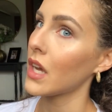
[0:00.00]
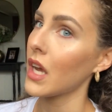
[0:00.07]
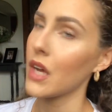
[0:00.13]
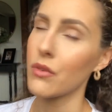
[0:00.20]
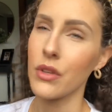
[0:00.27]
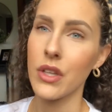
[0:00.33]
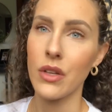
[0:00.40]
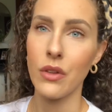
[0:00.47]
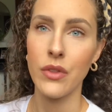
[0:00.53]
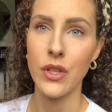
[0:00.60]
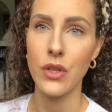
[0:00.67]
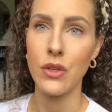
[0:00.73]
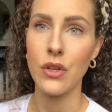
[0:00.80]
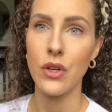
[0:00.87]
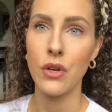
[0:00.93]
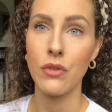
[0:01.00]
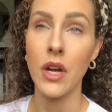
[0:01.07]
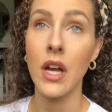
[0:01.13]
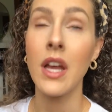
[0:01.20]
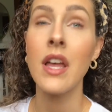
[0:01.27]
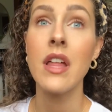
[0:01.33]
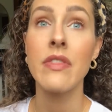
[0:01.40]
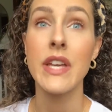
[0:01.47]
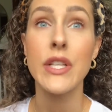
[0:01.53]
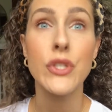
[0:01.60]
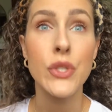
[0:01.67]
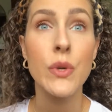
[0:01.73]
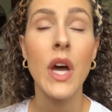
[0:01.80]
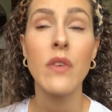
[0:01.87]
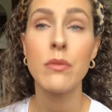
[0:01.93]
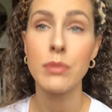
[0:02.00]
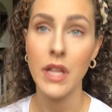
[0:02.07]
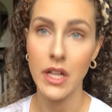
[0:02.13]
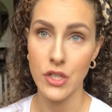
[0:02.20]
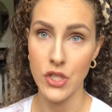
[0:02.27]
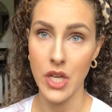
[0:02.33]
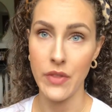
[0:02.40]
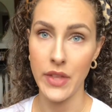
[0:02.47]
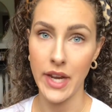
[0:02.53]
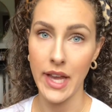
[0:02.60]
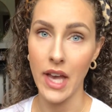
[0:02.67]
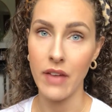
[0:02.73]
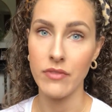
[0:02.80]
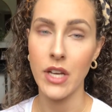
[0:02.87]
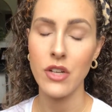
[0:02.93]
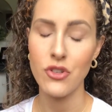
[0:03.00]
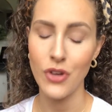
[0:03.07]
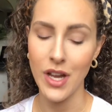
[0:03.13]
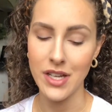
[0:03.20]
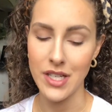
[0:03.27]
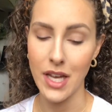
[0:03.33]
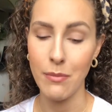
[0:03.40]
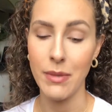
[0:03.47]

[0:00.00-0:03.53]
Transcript: I really don't think you can go wrong. They do have a blonde shade that I have not tried yet,